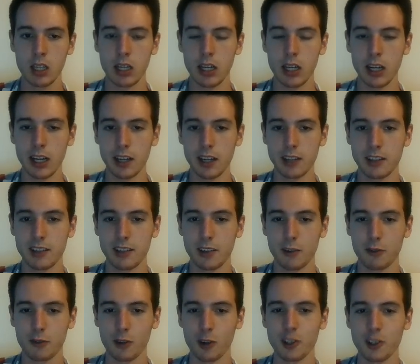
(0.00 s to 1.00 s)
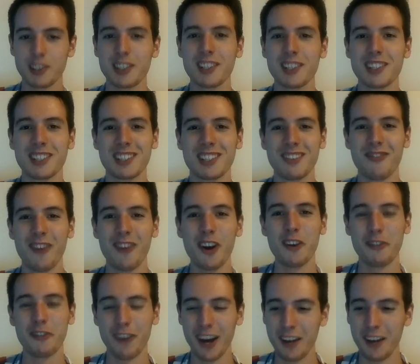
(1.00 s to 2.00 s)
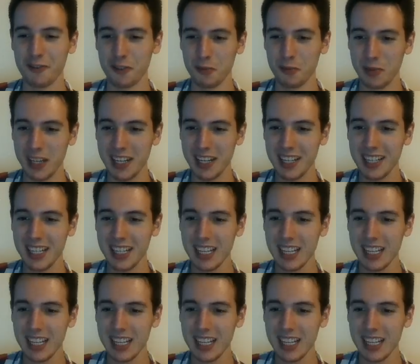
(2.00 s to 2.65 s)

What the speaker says: And of course this is very fine for me.